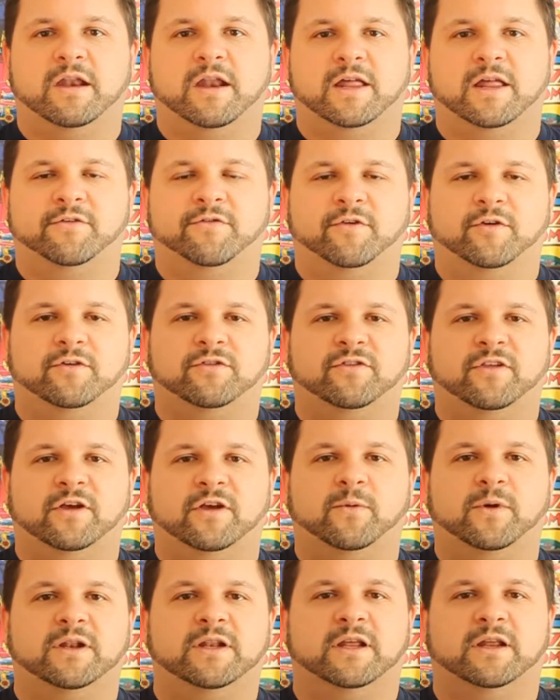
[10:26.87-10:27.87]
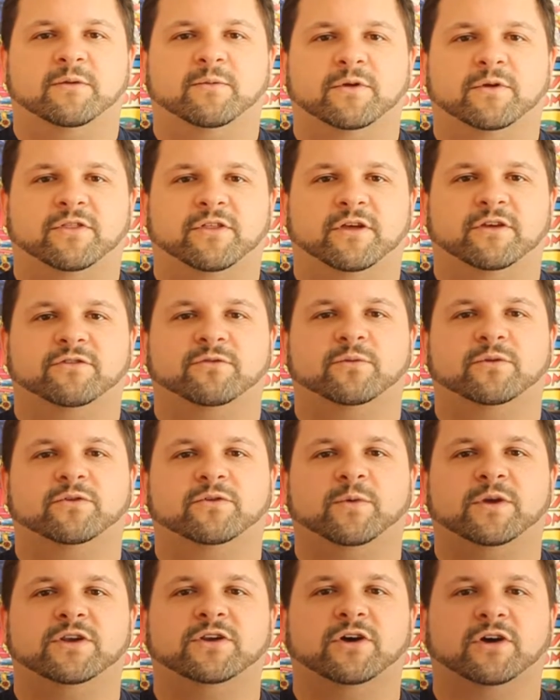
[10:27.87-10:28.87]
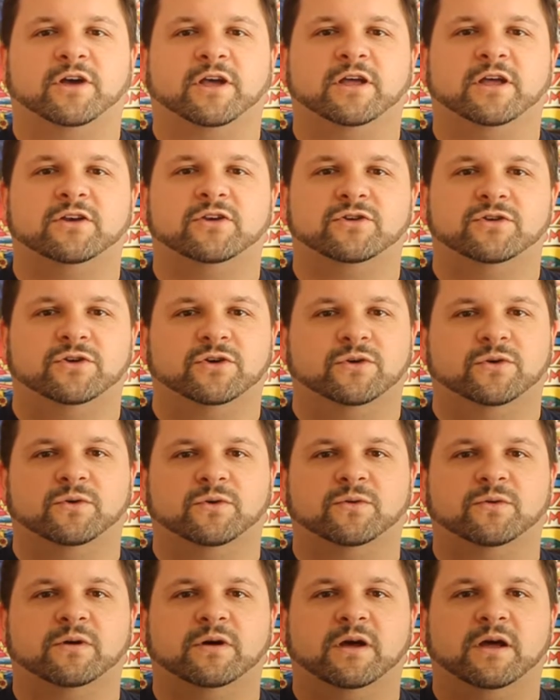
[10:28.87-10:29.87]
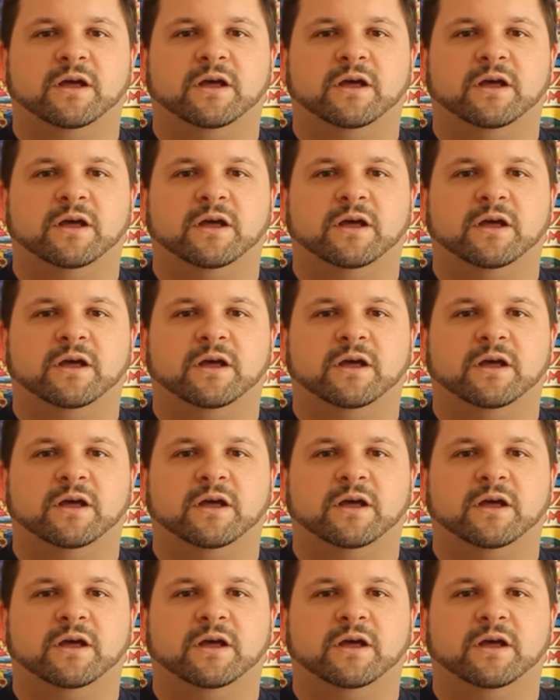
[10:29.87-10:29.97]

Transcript: Now the first thing we did with this was we took it to